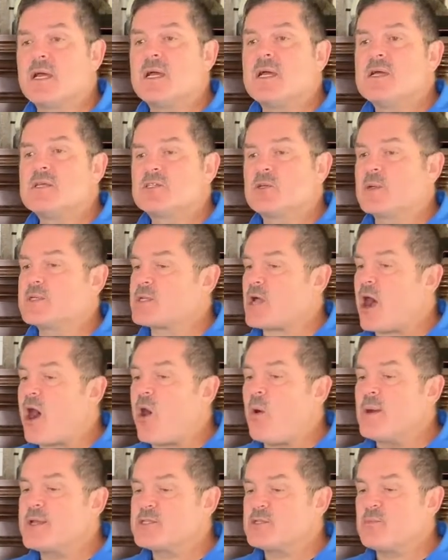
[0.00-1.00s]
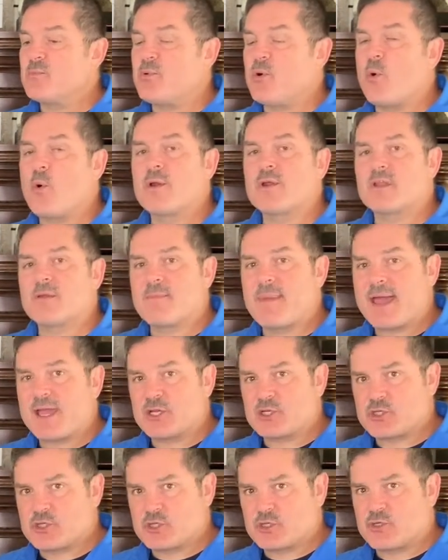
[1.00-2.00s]
So it's always important to make
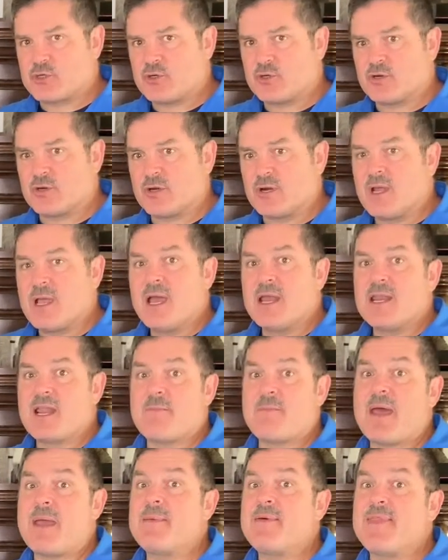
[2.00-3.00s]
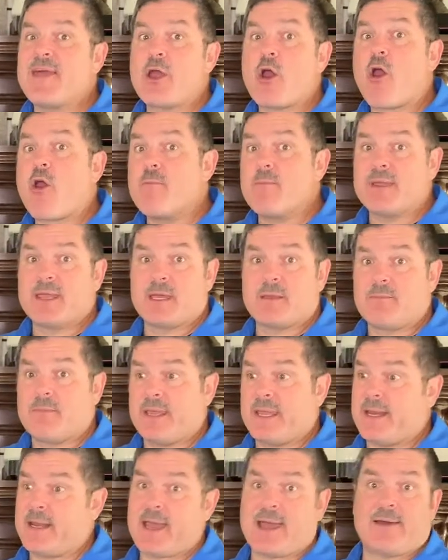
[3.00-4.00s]
sure. Now, maybe they are being
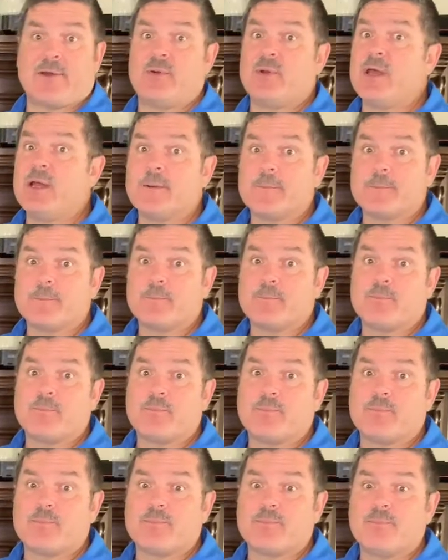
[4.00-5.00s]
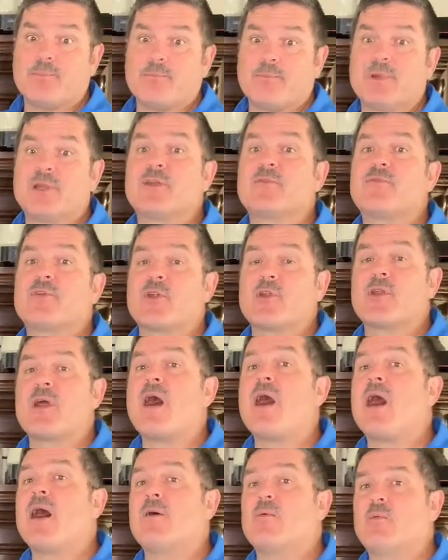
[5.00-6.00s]
mean. I don't know. But if they're
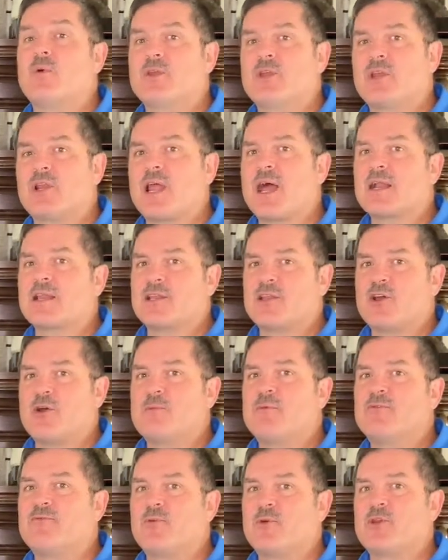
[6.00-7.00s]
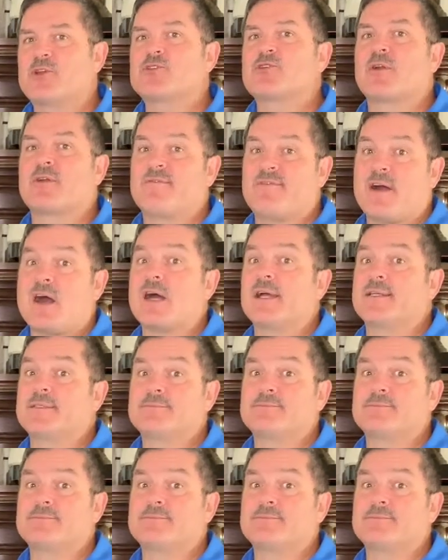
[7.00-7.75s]
not, wouldn't you like to know before you start a fight?